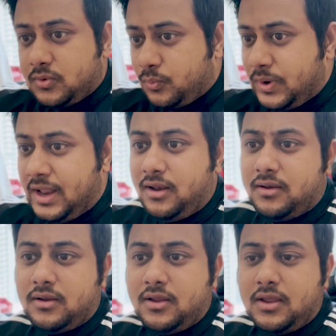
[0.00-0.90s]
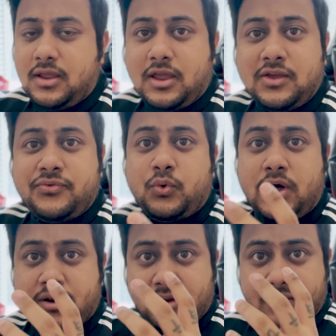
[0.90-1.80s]
Well, if you
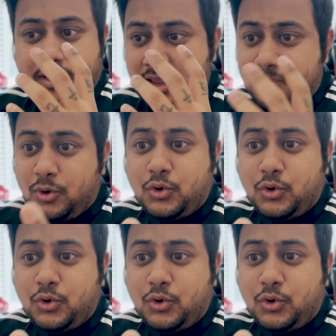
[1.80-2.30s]
are able